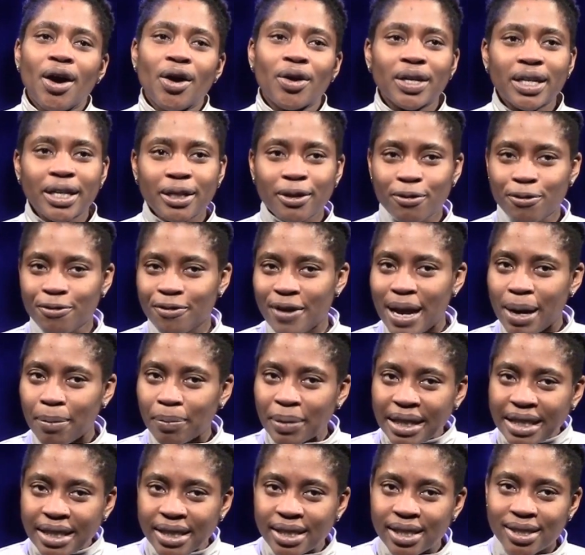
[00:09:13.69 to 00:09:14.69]
Our little
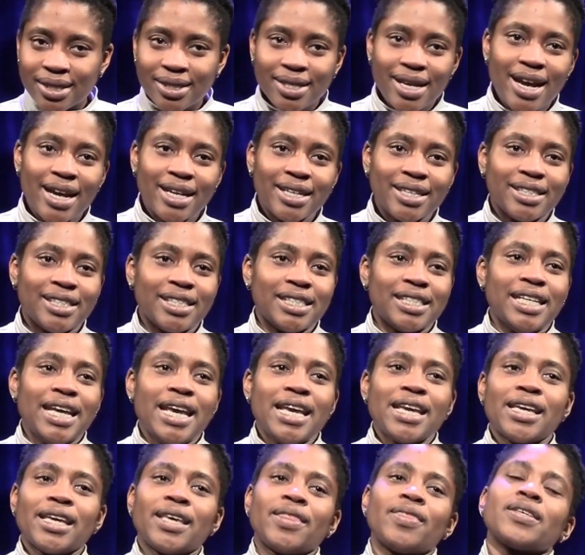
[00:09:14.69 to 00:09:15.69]
family decided to
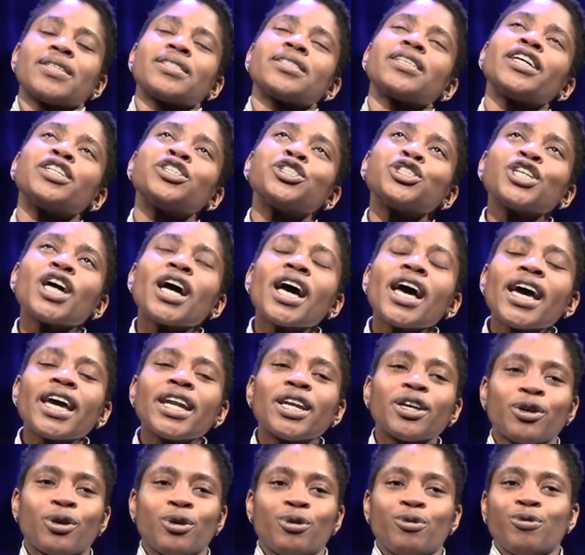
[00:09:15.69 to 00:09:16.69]
take in the
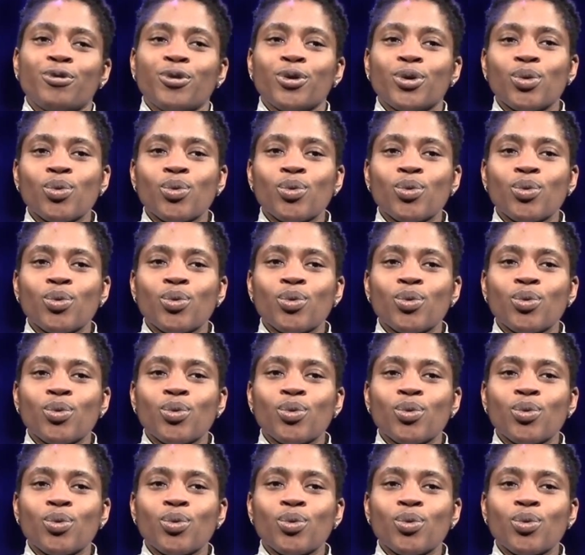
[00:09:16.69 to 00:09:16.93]
sunshine and go for